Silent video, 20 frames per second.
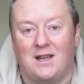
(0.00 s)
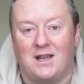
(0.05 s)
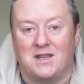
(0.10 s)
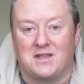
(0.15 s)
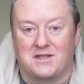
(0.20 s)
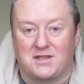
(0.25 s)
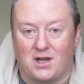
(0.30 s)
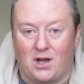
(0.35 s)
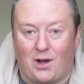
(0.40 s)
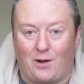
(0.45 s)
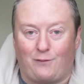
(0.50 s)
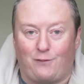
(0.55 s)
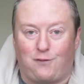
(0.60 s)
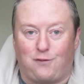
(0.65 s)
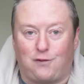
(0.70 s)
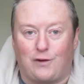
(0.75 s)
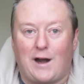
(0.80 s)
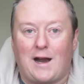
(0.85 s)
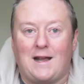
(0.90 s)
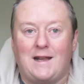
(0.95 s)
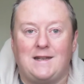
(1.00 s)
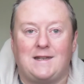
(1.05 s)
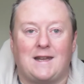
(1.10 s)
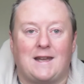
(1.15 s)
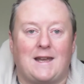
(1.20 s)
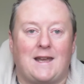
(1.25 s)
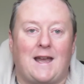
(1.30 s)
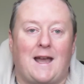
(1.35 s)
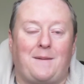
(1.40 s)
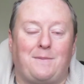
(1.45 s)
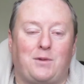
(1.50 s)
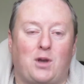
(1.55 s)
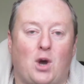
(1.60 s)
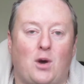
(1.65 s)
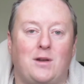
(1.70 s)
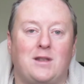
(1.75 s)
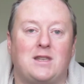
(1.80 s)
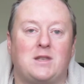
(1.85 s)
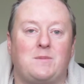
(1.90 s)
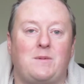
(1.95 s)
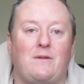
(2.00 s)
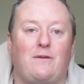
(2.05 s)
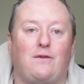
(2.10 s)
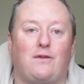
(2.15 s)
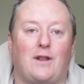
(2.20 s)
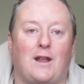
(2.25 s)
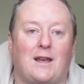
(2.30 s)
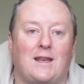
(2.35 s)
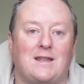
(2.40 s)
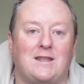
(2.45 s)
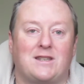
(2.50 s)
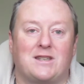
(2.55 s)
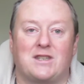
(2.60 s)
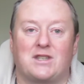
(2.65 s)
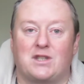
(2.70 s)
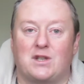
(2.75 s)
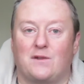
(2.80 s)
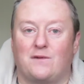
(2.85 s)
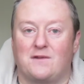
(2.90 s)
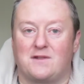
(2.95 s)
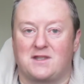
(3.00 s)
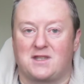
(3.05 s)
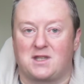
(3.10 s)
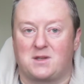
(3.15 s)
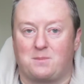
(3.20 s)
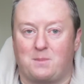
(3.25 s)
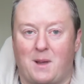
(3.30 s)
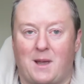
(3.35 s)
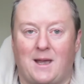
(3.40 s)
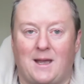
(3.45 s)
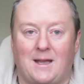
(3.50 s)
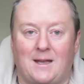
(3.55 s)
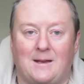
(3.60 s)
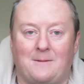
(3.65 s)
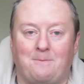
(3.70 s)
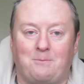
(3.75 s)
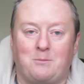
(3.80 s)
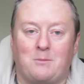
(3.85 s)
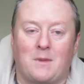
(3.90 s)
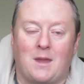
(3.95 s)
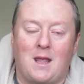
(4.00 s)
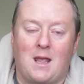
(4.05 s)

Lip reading: So on Friday I'm going to be flying to southern Spain.